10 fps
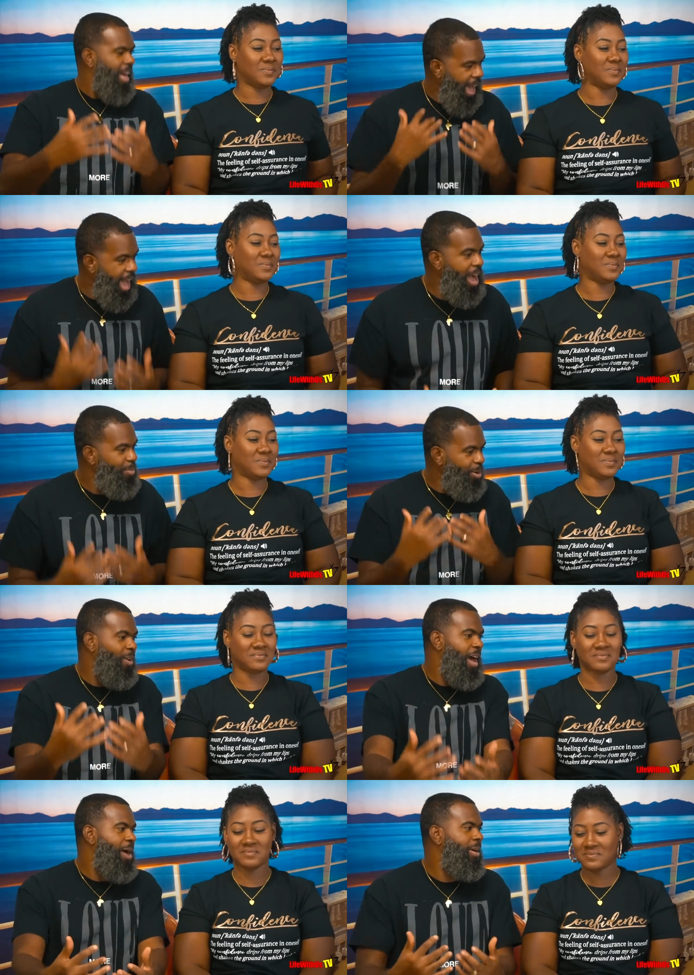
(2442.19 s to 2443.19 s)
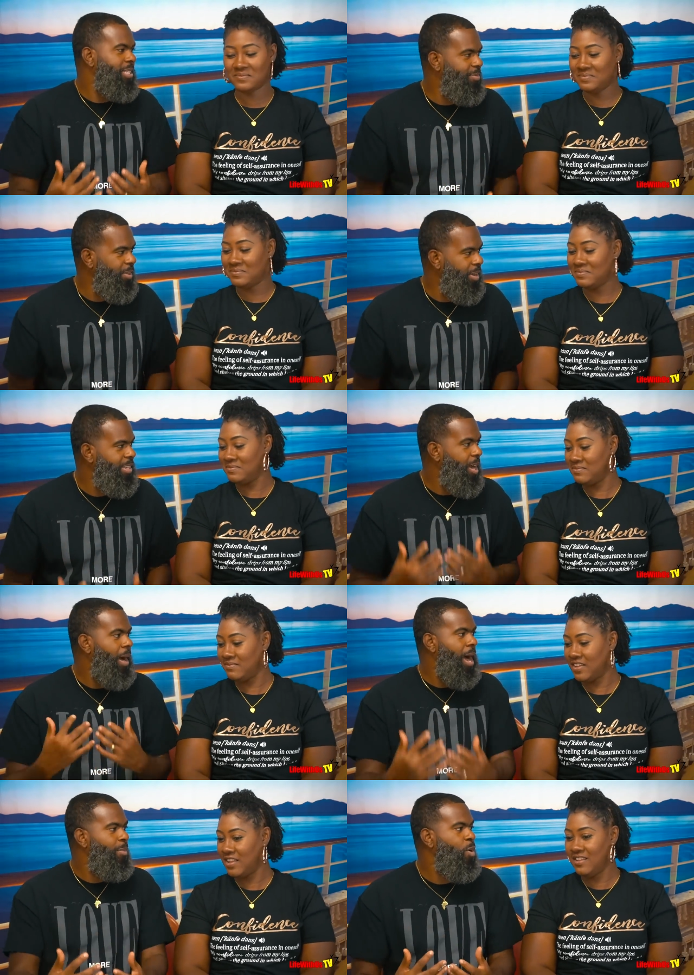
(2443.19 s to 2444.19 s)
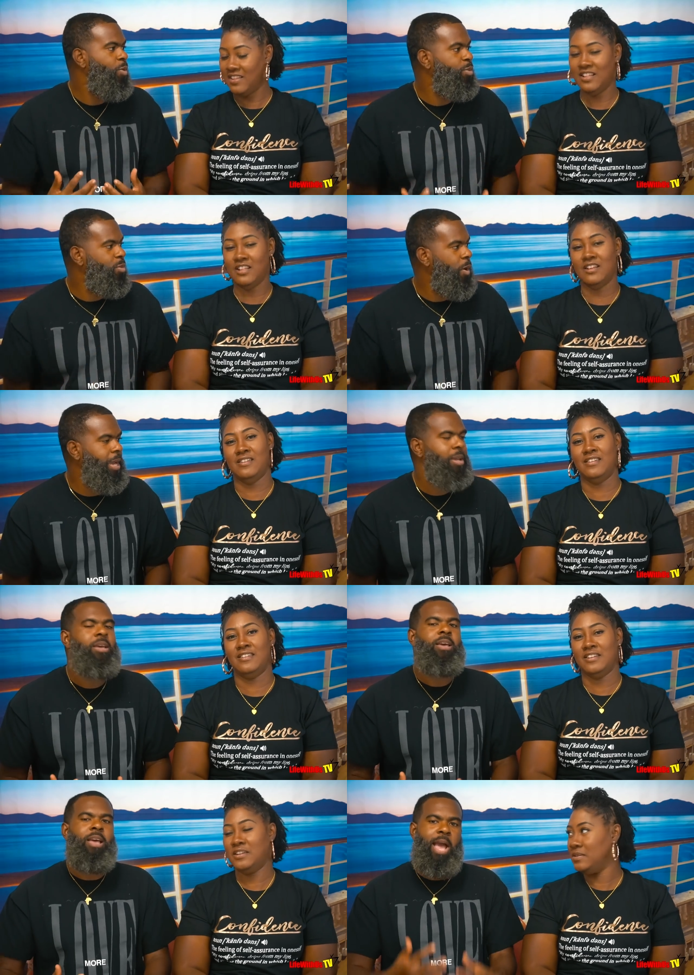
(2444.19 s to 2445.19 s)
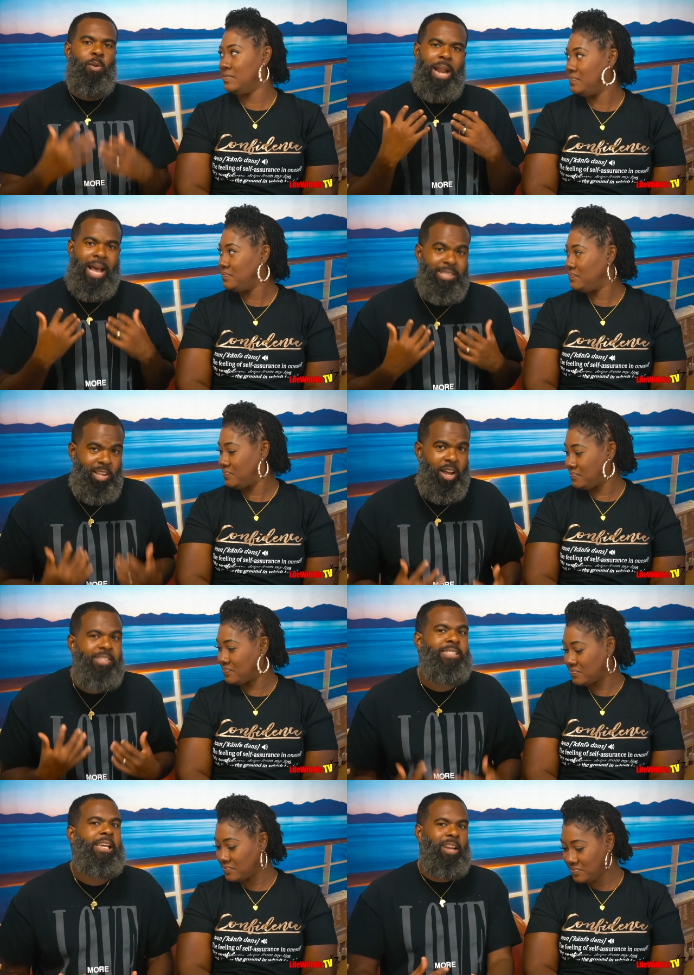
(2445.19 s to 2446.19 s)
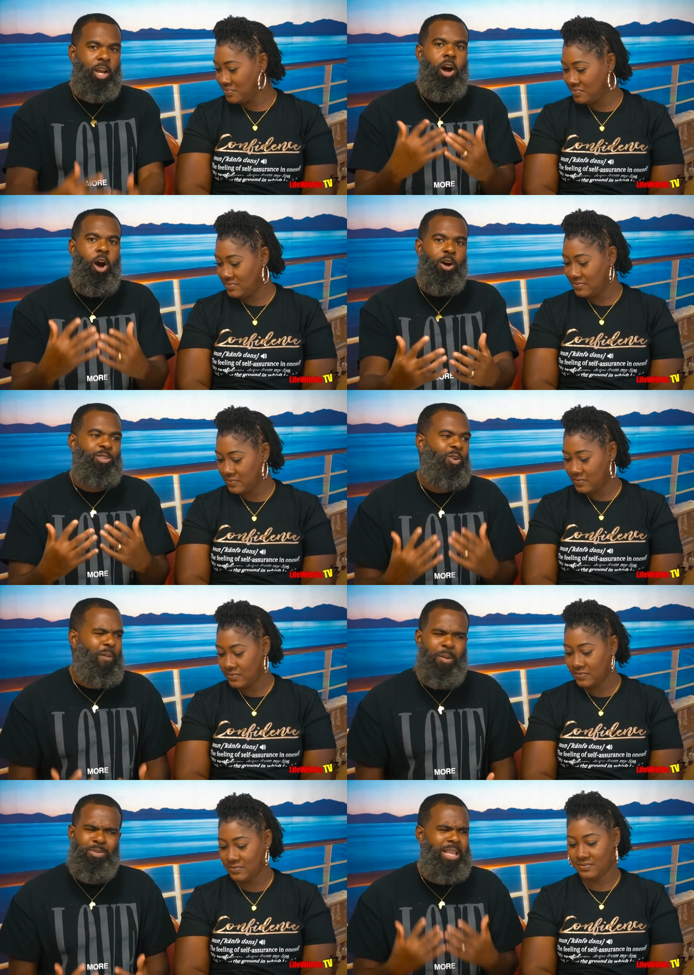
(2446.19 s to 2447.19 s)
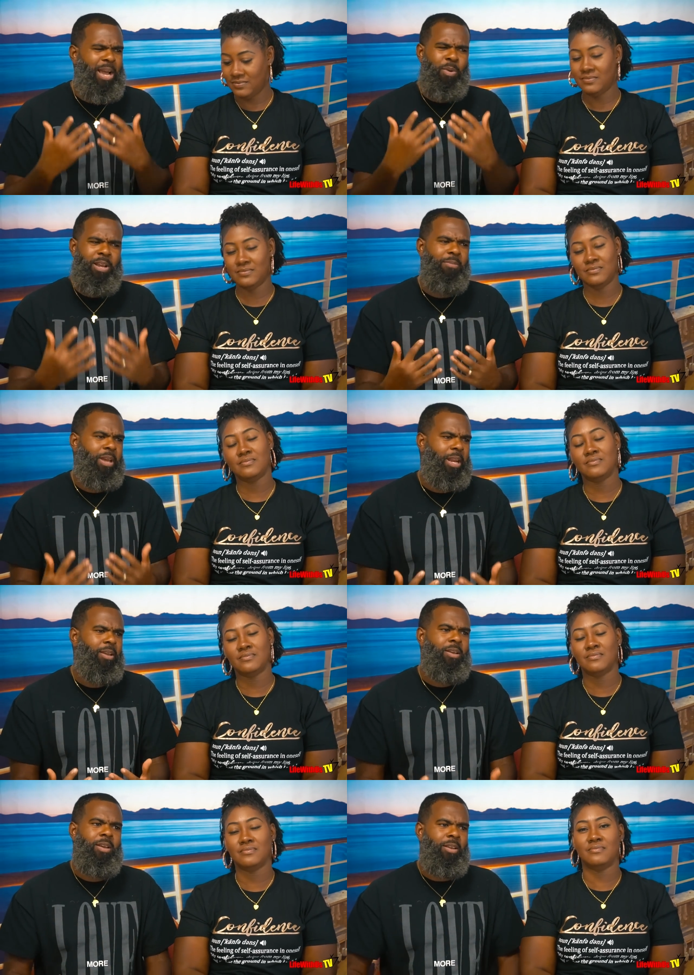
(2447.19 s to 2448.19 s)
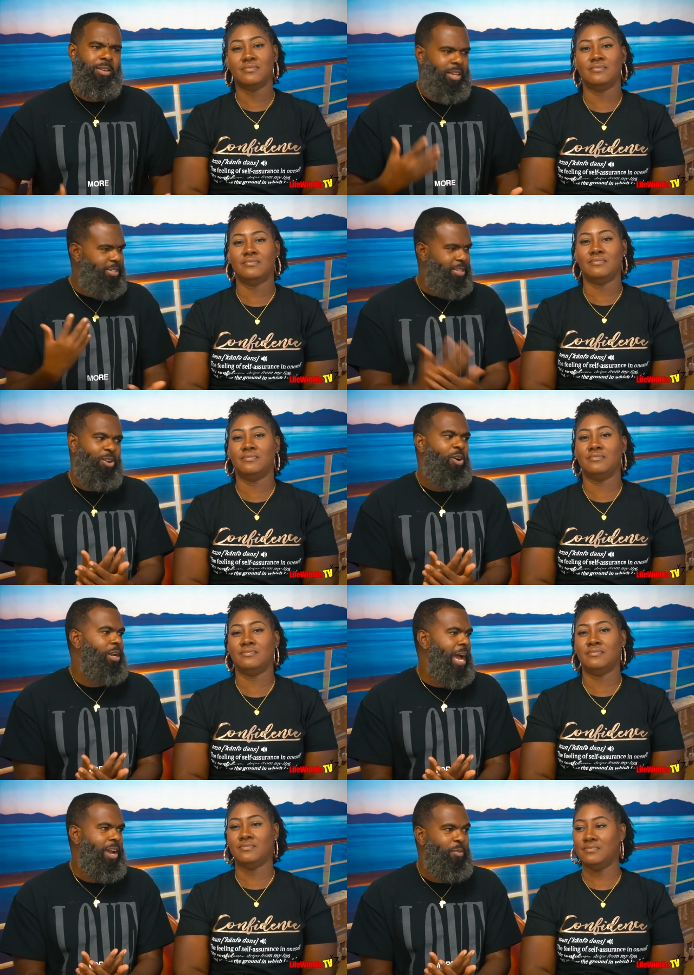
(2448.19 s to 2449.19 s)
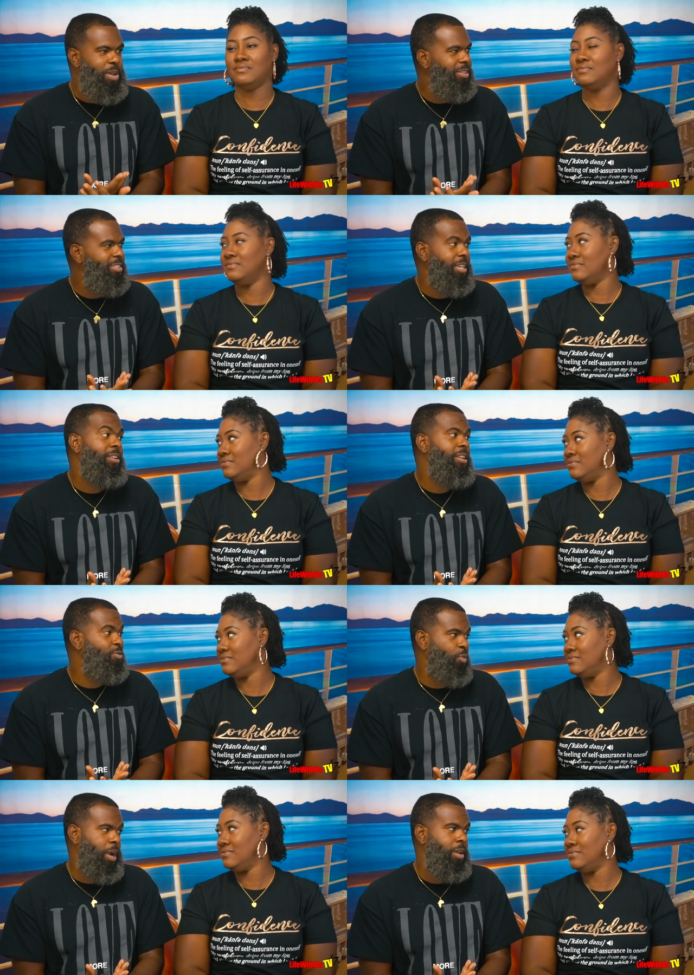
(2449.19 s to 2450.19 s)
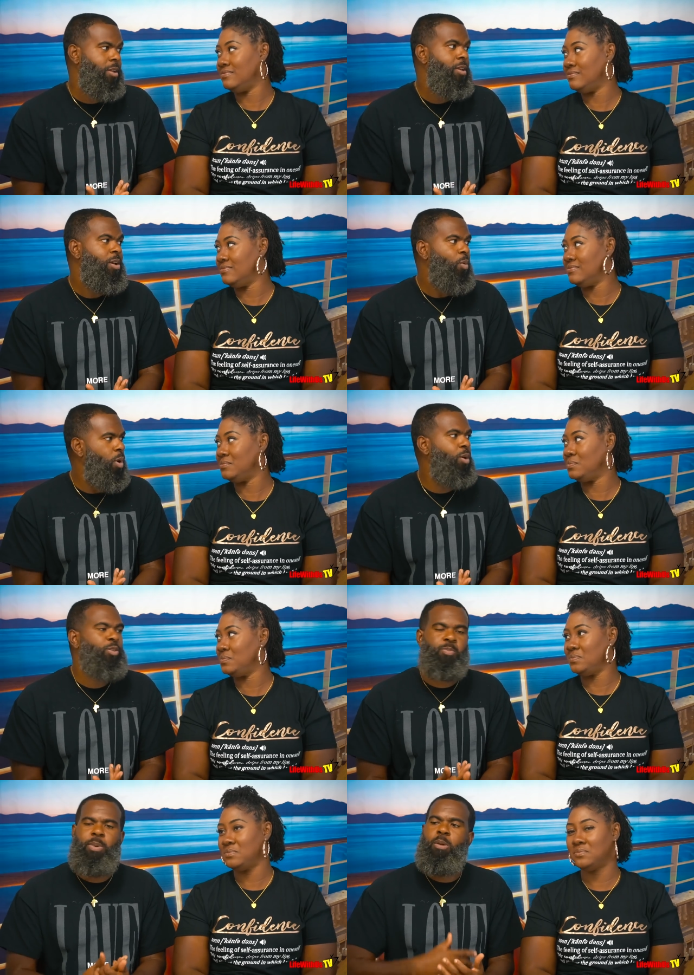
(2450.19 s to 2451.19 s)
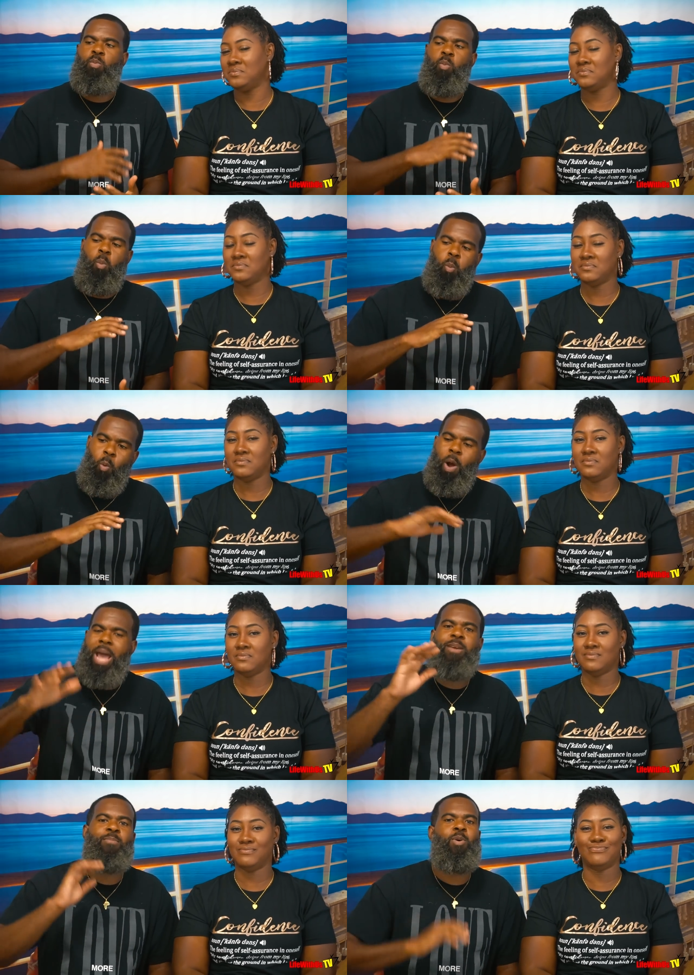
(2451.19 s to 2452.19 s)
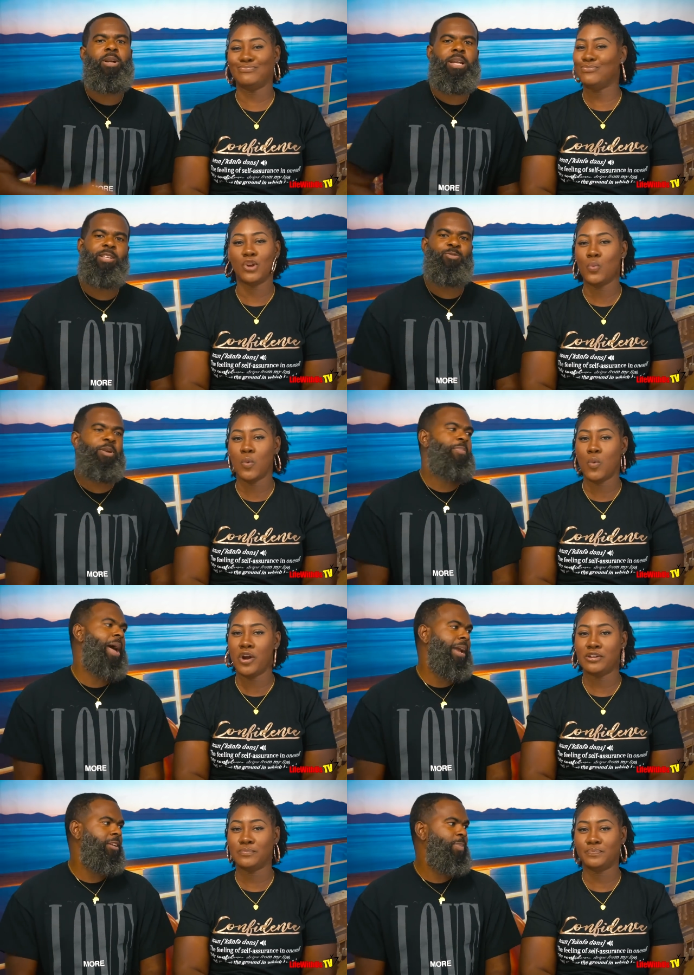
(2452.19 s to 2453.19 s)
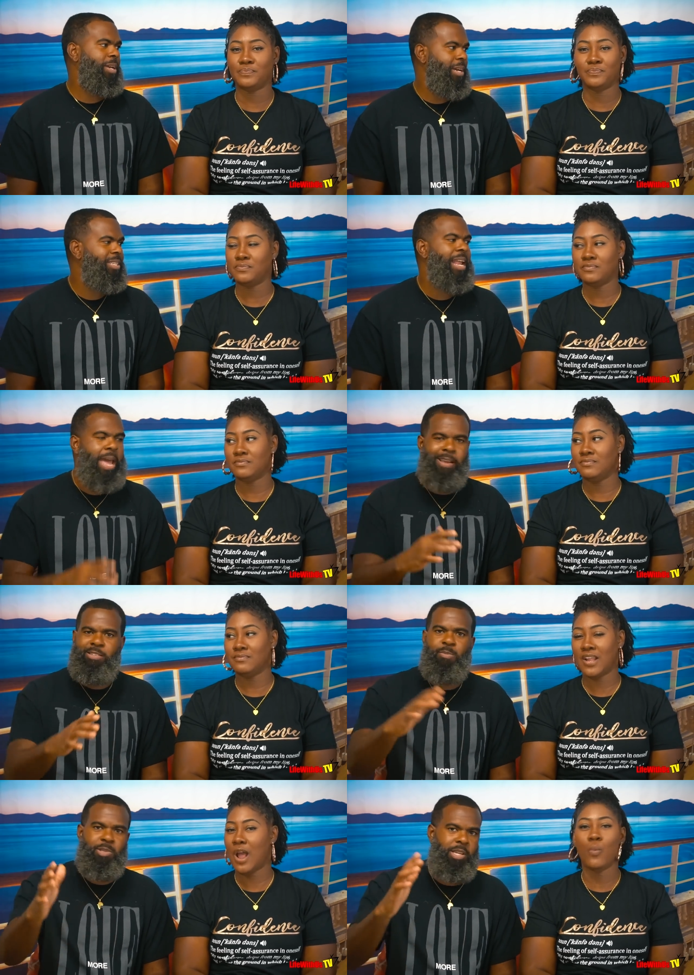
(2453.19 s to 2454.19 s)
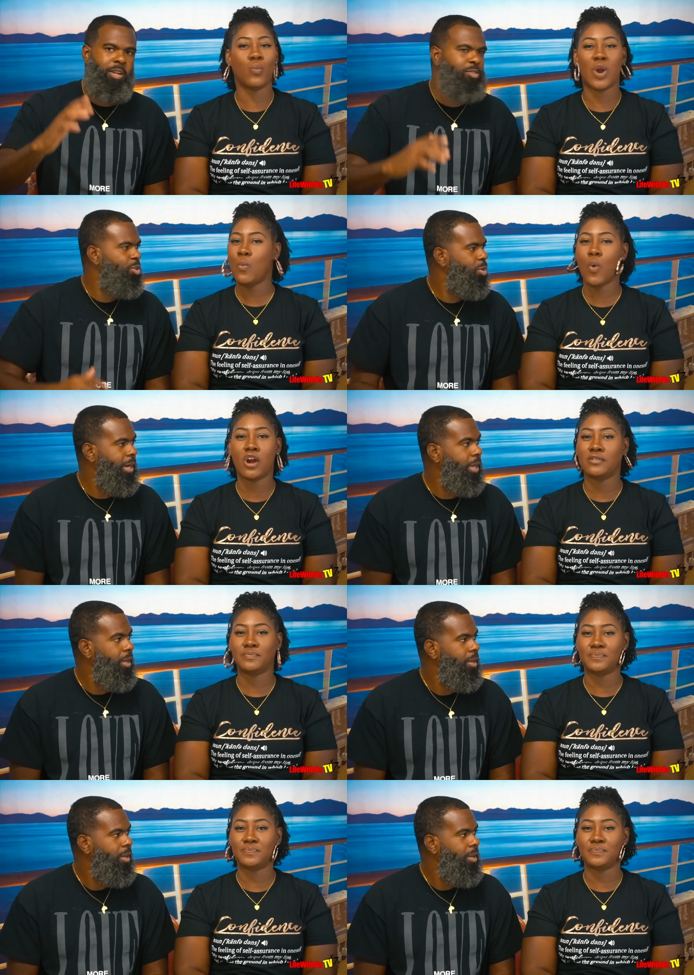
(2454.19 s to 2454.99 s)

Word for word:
Speaker 1: I'm gonna have myself a good time. I'm gonna drink. And when I started seeing the cost go, I was like, wait a minute, this is gonna like if we continue this rate, we're gonna spend way more than that drink package because of that 18% gratuity.